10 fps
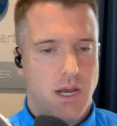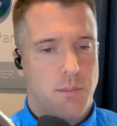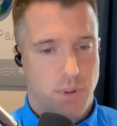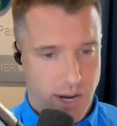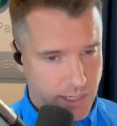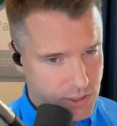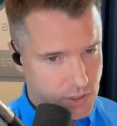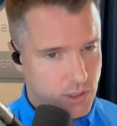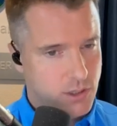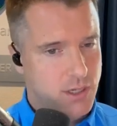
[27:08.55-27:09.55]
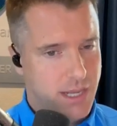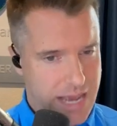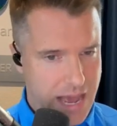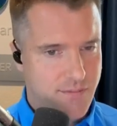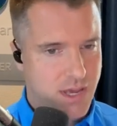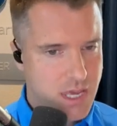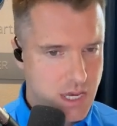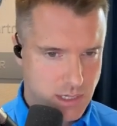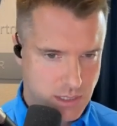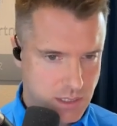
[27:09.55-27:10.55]
But I certainly have a
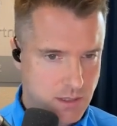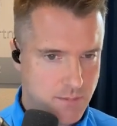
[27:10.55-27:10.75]
hint.